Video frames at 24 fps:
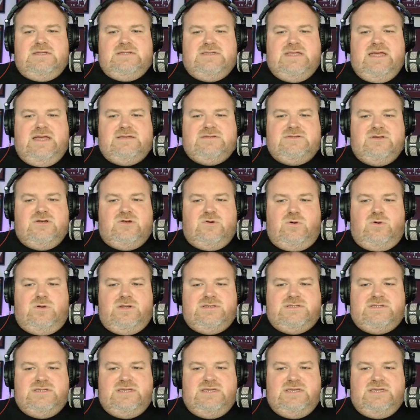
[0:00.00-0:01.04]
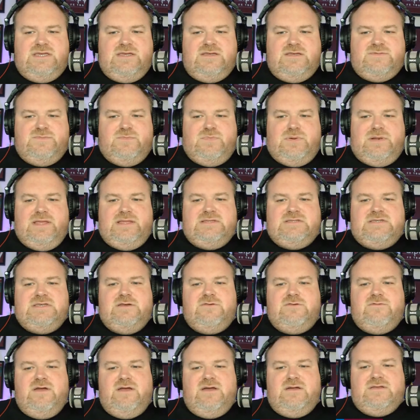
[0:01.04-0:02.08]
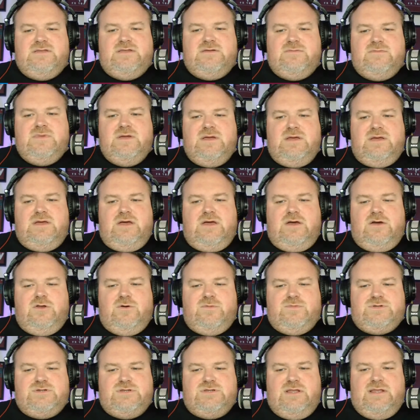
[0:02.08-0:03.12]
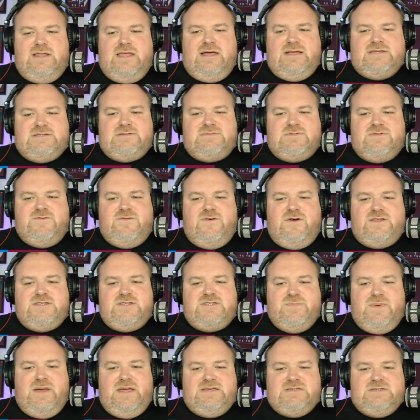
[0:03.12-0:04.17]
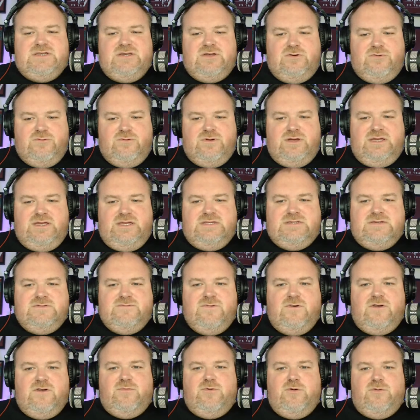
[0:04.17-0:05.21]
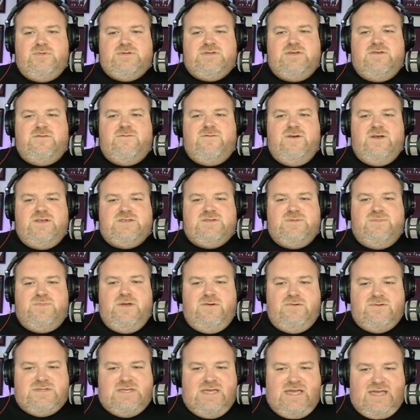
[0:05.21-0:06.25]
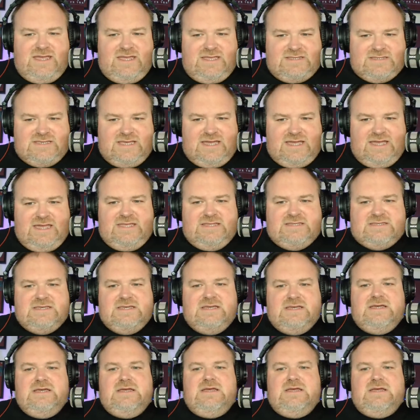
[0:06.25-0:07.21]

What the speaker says: Downs looked quality, gives plenty around him. An option allows him to find space. Agreed. Very promising first appearance. Eight.